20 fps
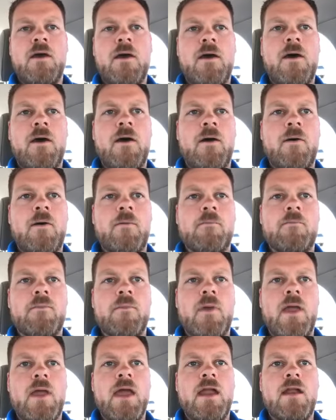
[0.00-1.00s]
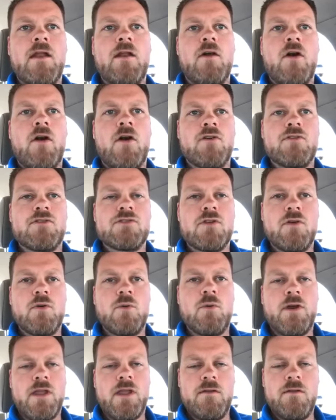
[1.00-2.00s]
and it also
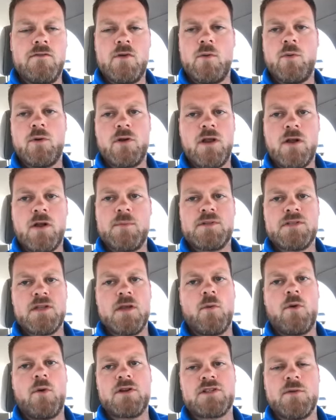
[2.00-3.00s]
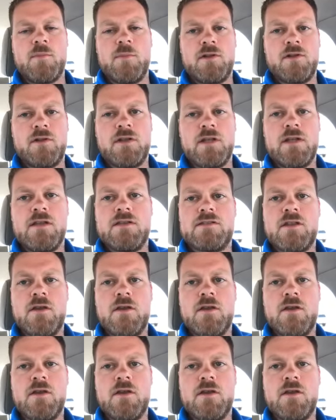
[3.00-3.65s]
will give you 100% washability.